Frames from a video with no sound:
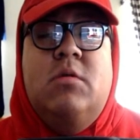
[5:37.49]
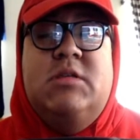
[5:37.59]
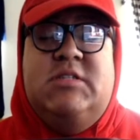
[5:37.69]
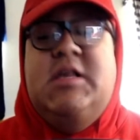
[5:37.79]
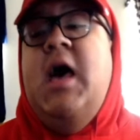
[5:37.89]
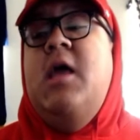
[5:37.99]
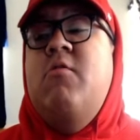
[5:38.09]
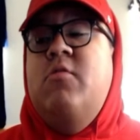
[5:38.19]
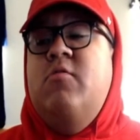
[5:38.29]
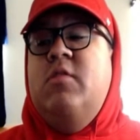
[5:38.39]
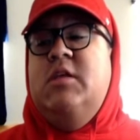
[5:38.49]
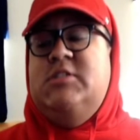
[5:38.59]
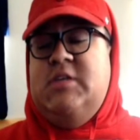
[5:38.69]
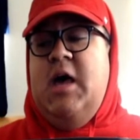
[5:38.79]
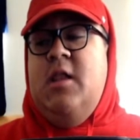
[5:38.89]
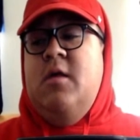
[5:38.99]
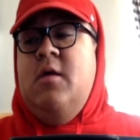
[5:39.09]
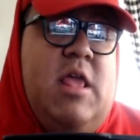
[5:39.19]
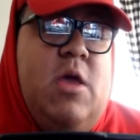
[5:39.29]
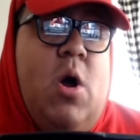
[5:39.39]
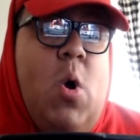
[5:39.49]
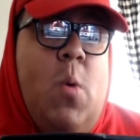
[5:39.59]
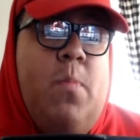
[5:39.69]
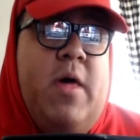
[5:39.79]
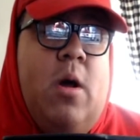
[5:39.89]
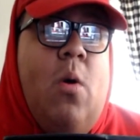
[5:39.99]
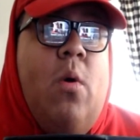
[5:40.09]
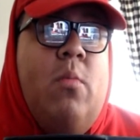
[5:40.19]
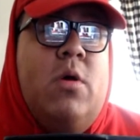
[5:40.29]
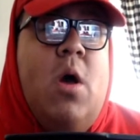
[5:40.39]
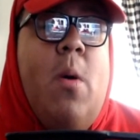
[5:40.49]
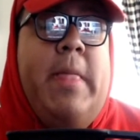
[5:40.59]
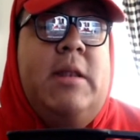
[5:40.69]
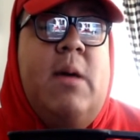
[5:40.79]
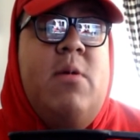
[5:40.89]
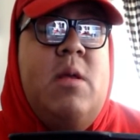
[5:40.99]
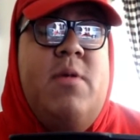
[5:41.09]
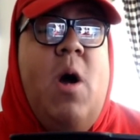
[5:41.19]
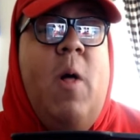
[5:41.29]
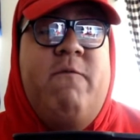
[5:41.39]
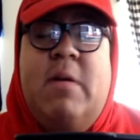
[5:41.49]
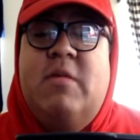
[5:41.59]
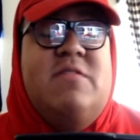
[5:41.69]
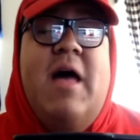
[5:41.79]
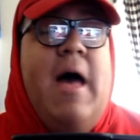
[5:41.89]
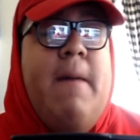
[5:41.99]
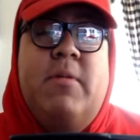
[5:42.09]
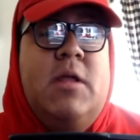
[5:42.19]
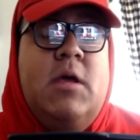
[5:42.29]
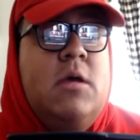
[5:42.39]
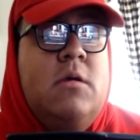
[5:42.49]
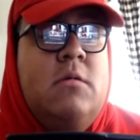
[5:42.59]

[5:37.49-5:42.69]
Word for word: It's sad. It really, really is sad hope that Owen would go in the WWE Hall of Fame. It's not happening.